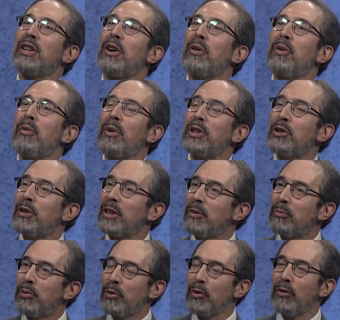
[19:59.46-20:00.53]
So when you can
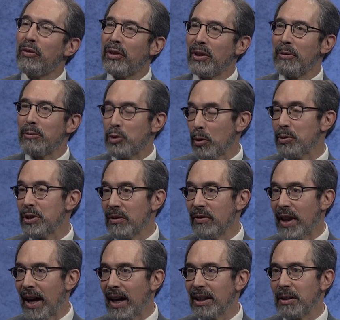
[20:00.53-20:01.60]
improve the absorption of
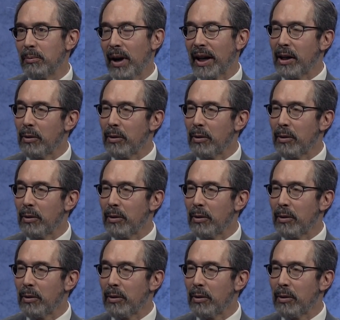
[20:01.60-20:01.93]
that by